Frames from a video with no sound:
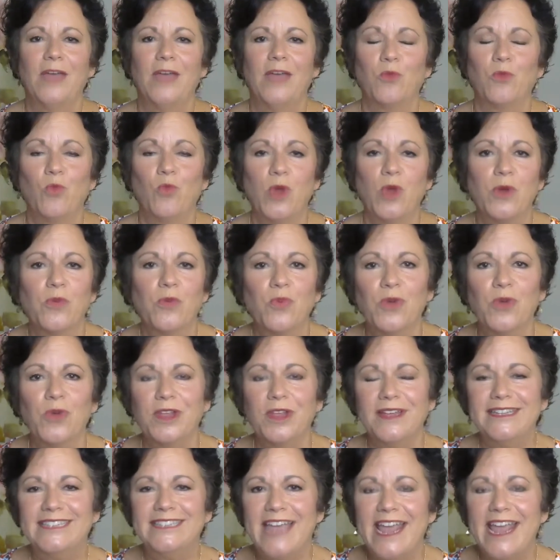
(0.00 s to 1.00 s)
we
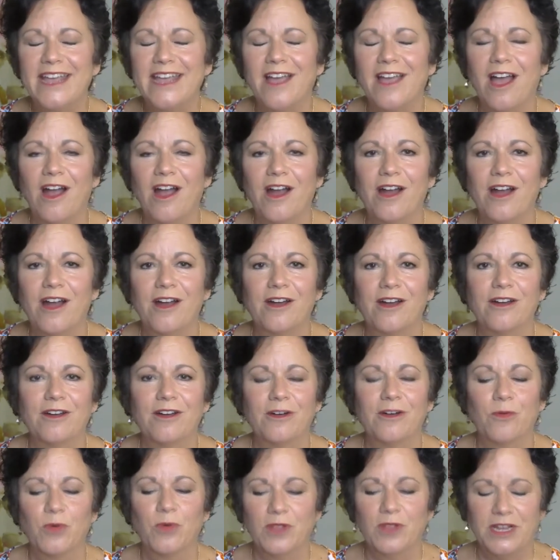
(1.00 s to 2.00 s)
really take
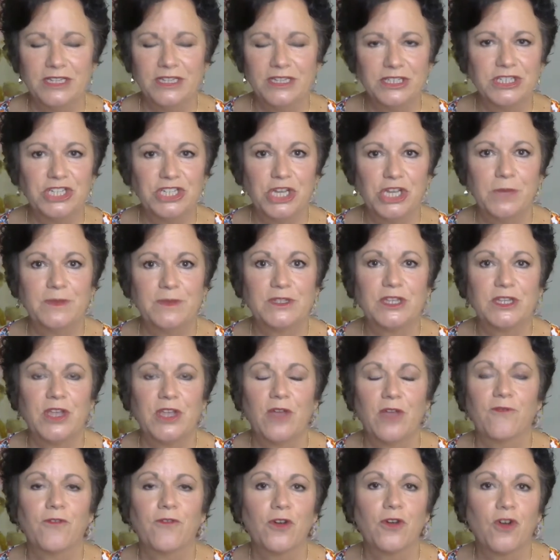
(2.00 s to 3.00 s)
our relationships
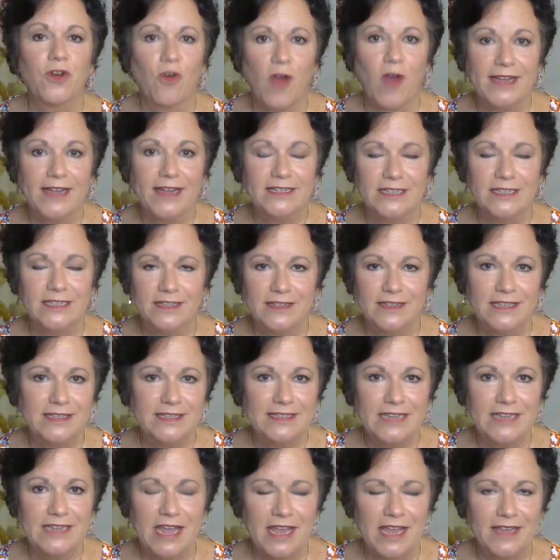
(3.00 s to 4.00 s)
for granted these
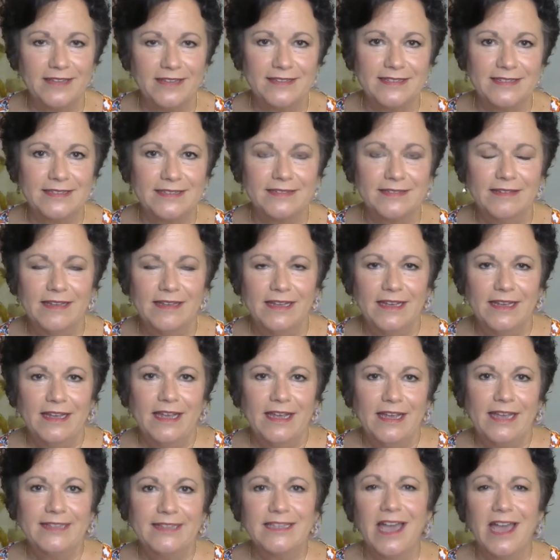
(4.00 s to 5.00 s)
days
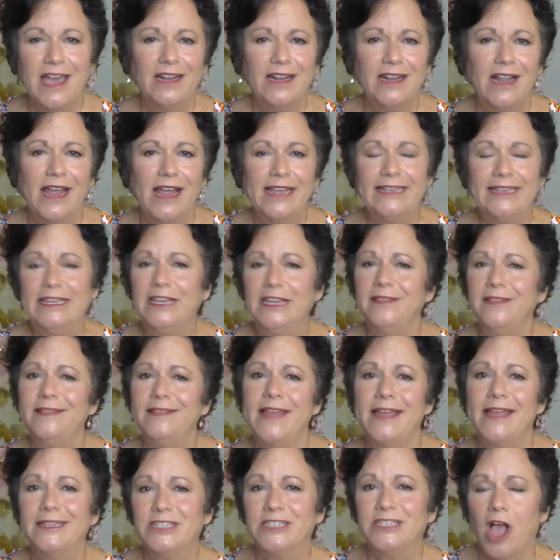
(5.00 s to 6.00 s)
it's kind of like getting
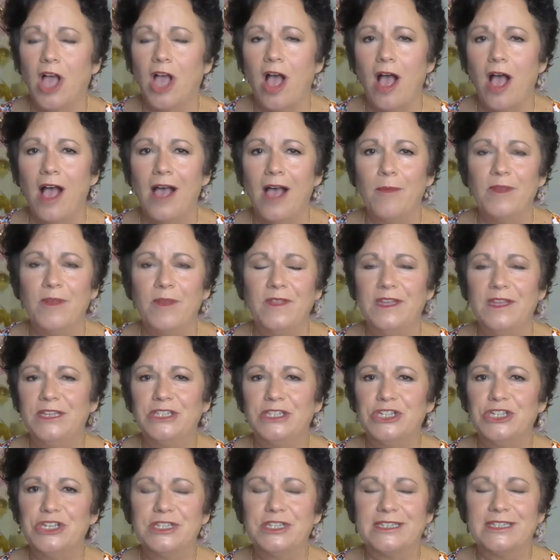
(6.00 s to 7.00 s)
that job and then
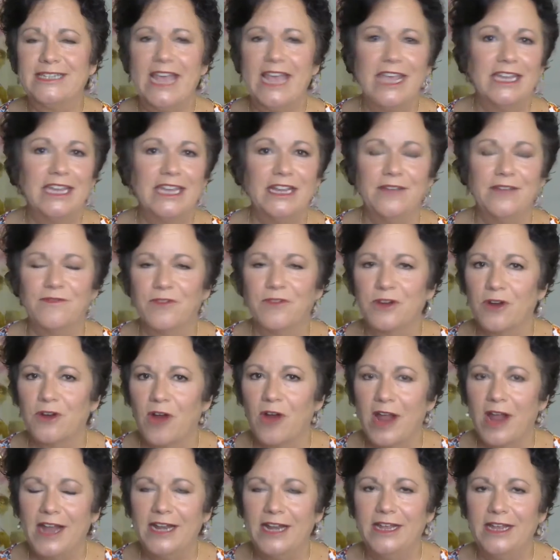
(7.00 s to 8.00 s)
just taking it for
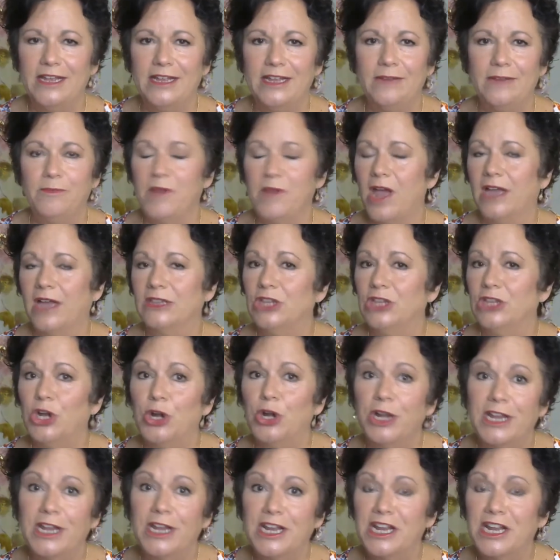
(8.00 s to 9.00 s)
granted and not
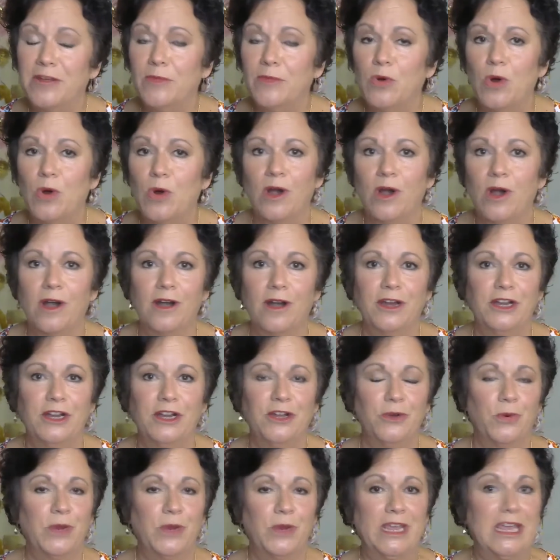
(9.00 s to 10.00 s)
learning anymore. You
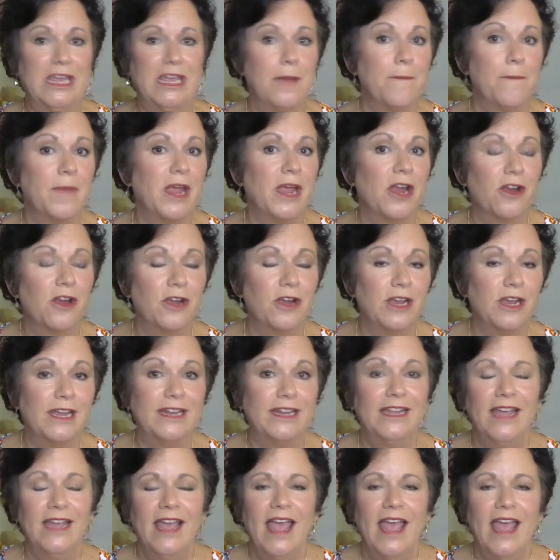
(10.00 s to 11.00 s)
know, we get married
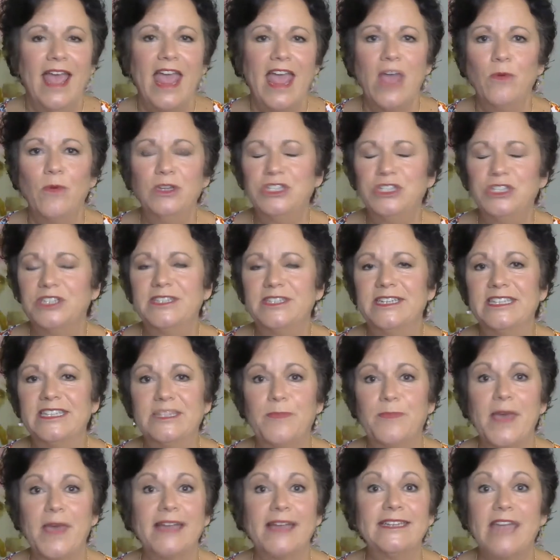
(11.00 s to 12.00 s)
and we just
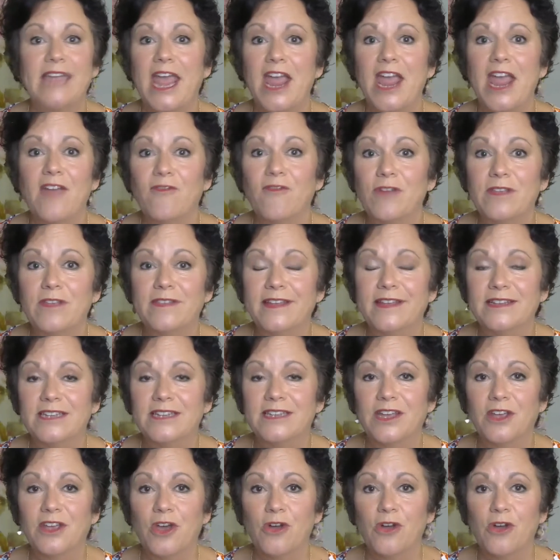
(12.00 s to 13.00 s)
expect everything to
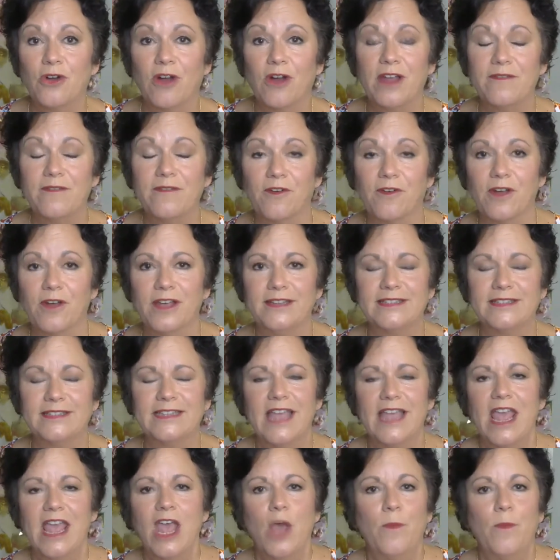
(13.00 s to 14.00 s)
go great for us.
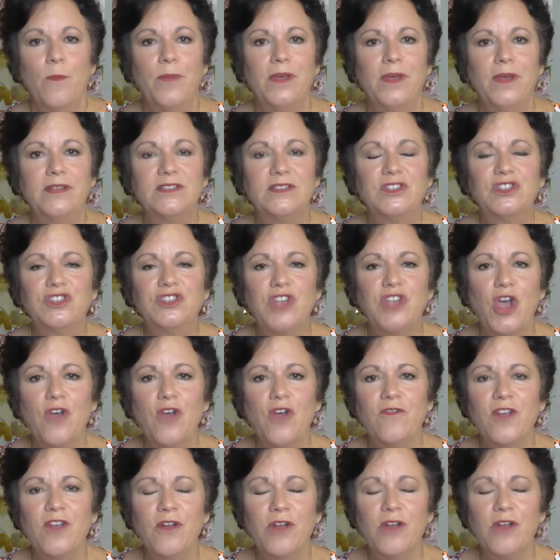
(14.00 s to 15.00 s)
But so
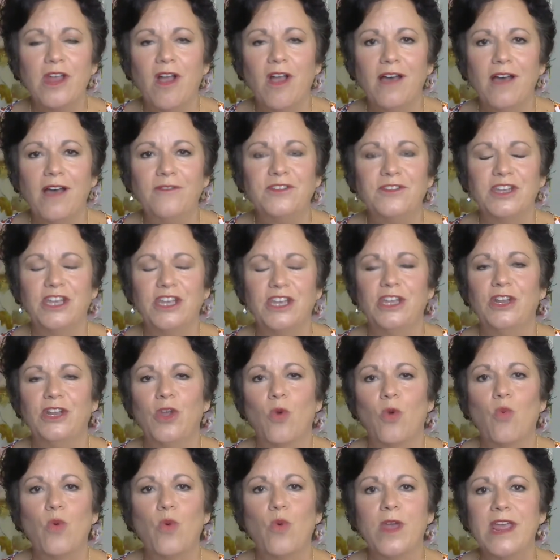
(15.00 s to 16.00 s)
very often
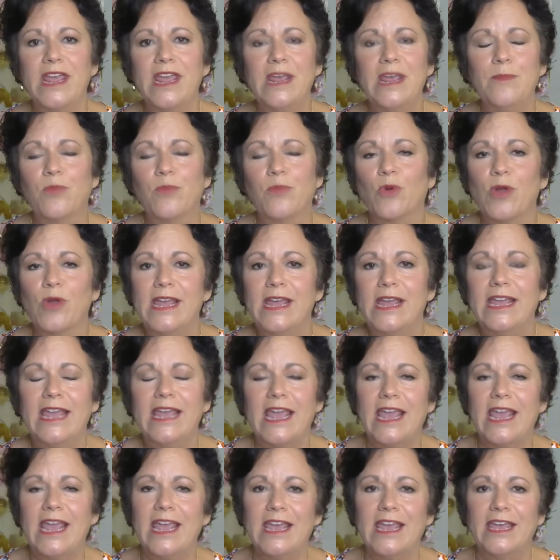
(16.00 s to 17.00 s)
we bring
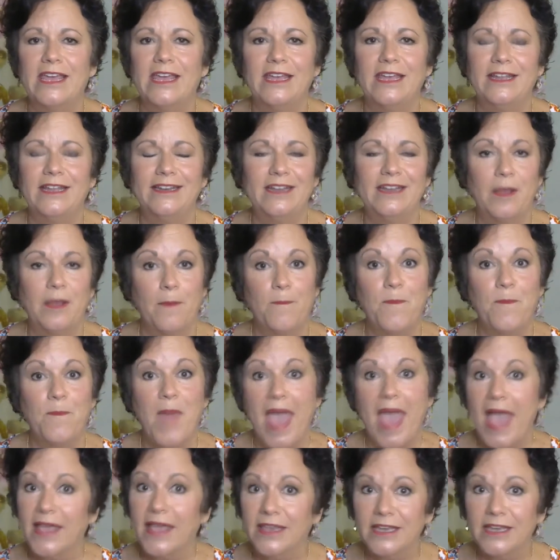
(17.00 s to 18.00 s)
in
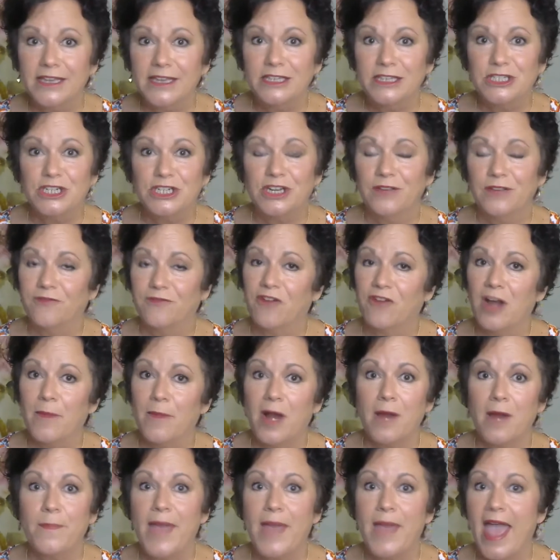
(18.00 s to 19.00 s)
baggage from
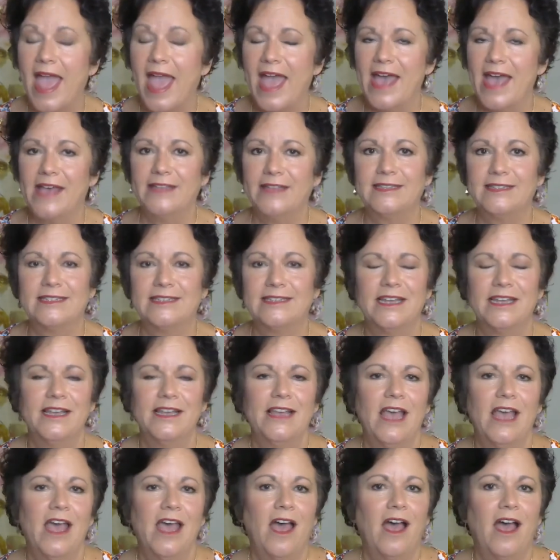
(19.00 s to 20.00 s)
our past.
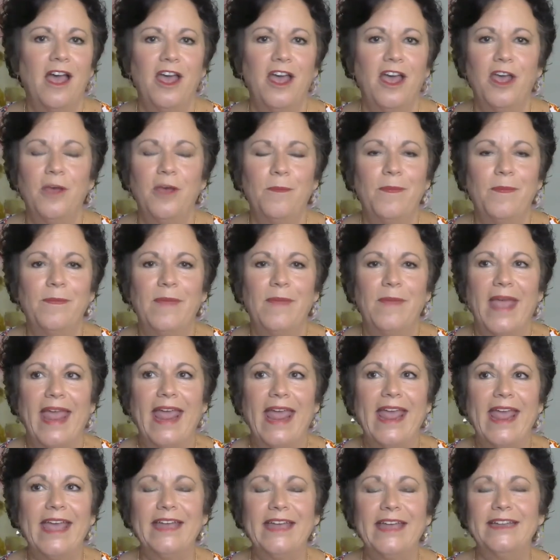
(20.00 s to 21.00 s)
Um,
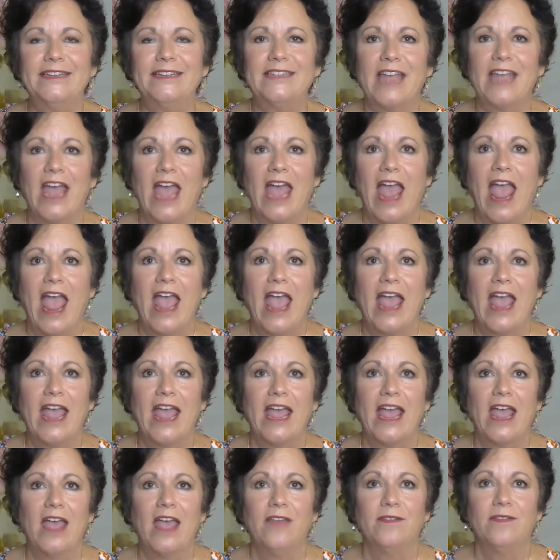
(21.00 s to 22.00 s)
and
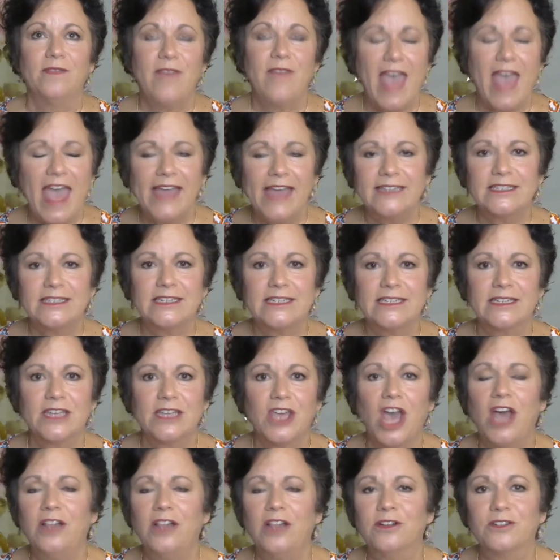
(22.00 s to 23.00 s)
that
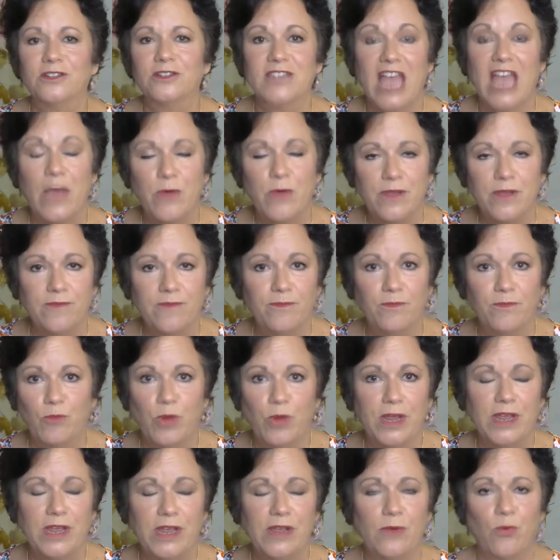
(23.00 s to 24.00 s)
colors how we
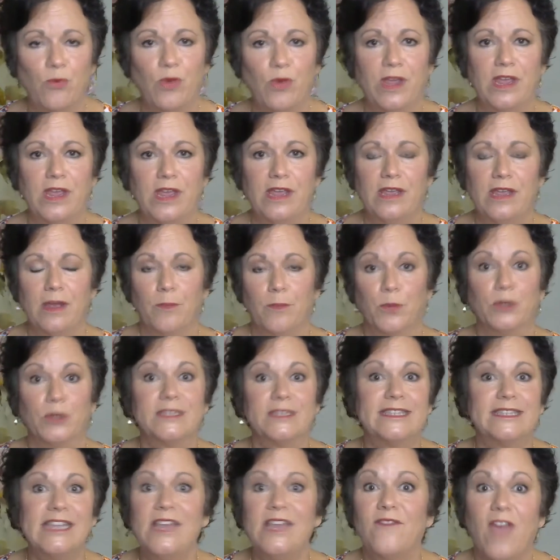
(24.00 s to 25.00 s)
we we
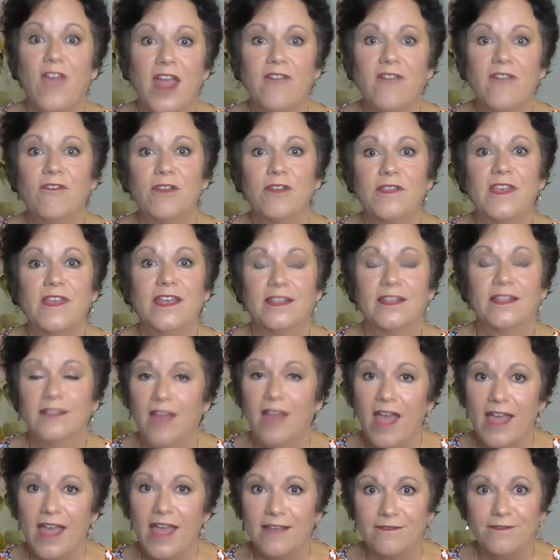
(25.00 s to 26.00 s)
perceive everything in
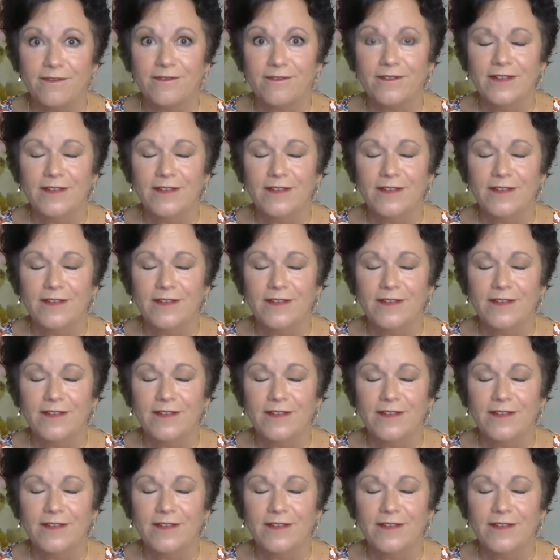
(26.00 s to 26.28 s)
life